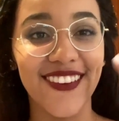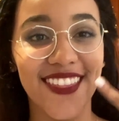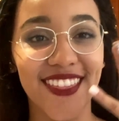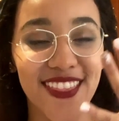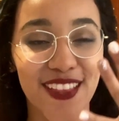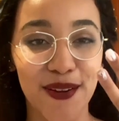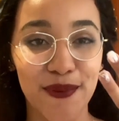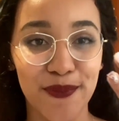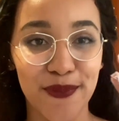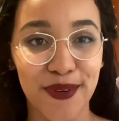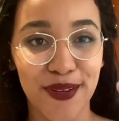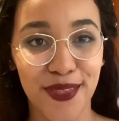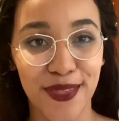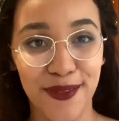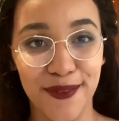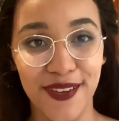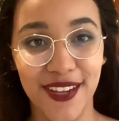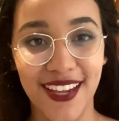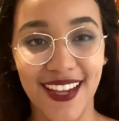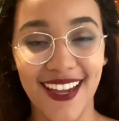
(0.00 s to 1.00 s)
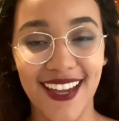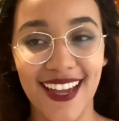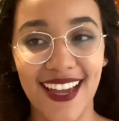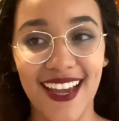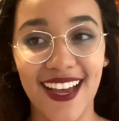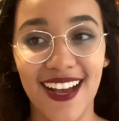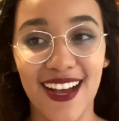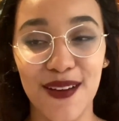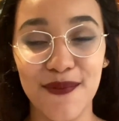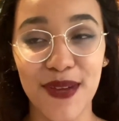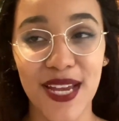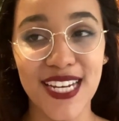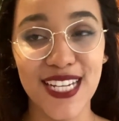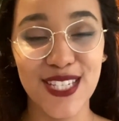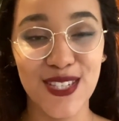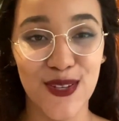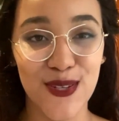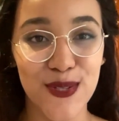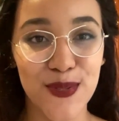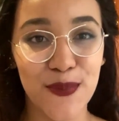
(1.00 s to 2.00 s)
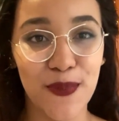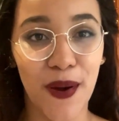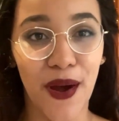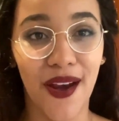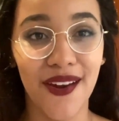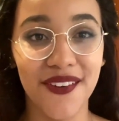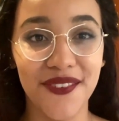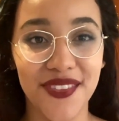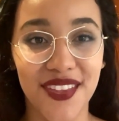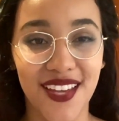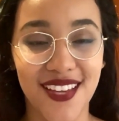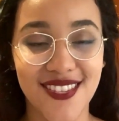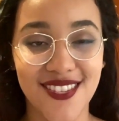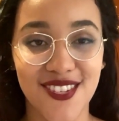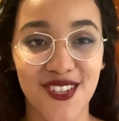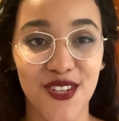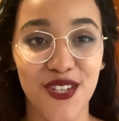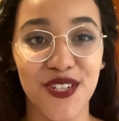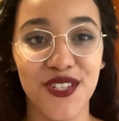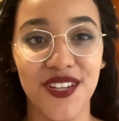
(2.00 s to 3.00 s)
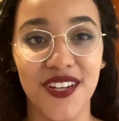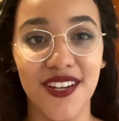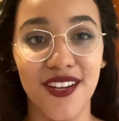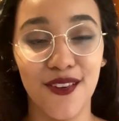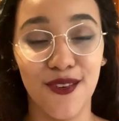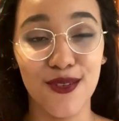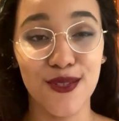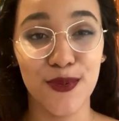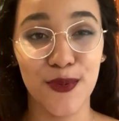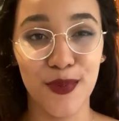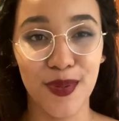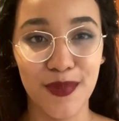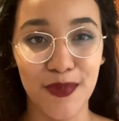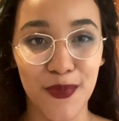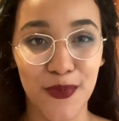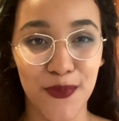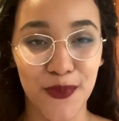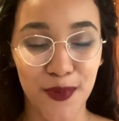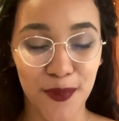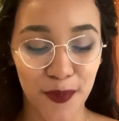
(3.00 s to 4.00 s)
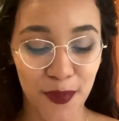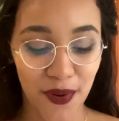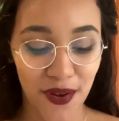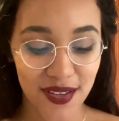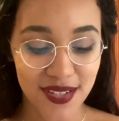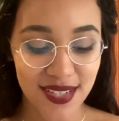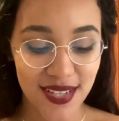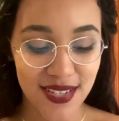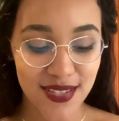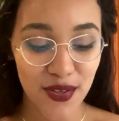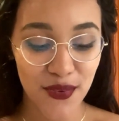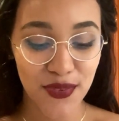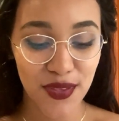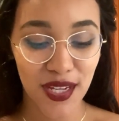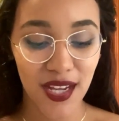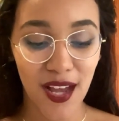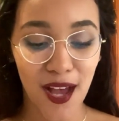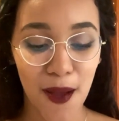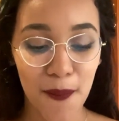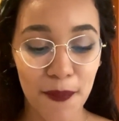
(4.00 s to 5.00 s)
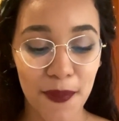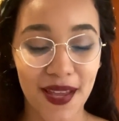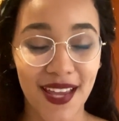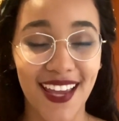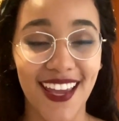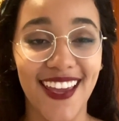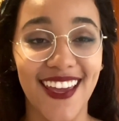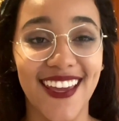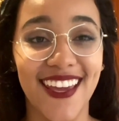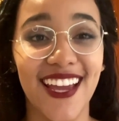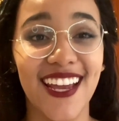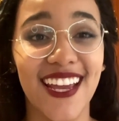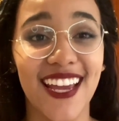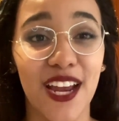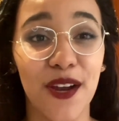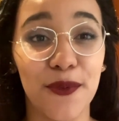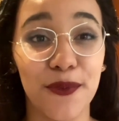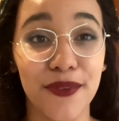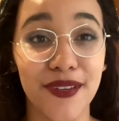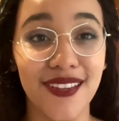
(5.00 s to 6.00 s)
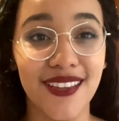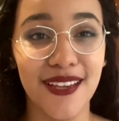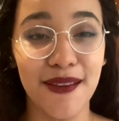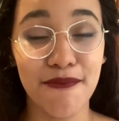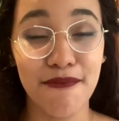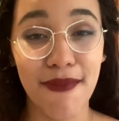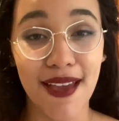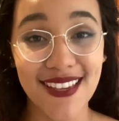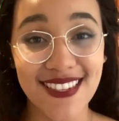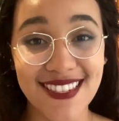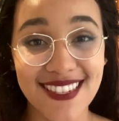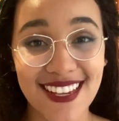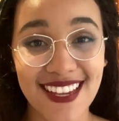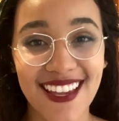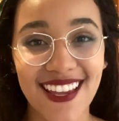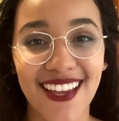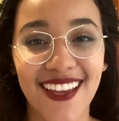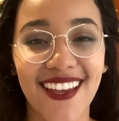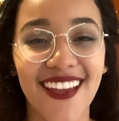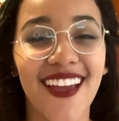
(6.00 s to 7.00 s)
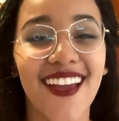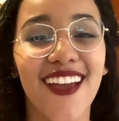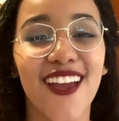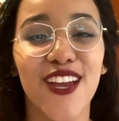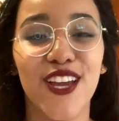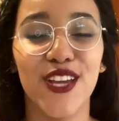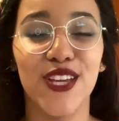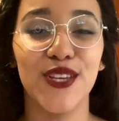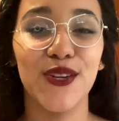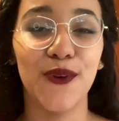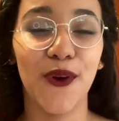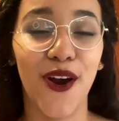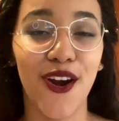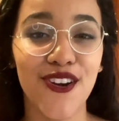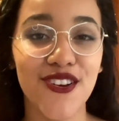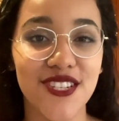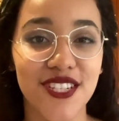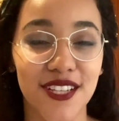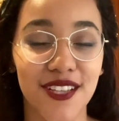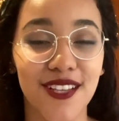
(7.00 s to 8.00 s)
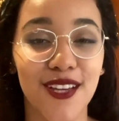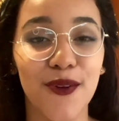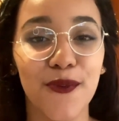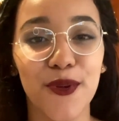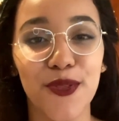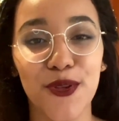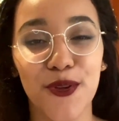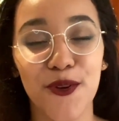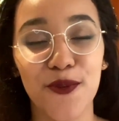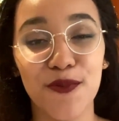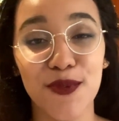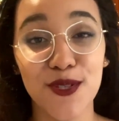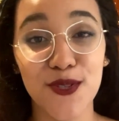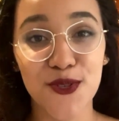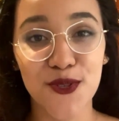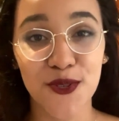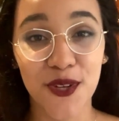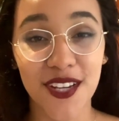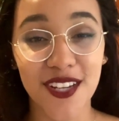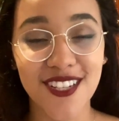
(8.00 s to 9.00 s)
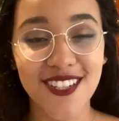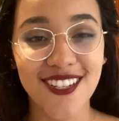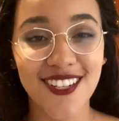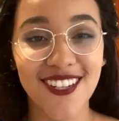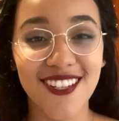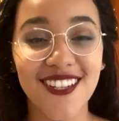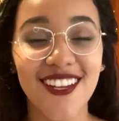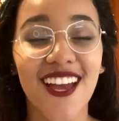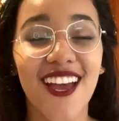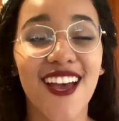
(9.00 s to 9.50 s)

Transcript: number 3, and it's also part of the insertion and also removal process of the cup. It can get really messy. You are dealing with your menstruation,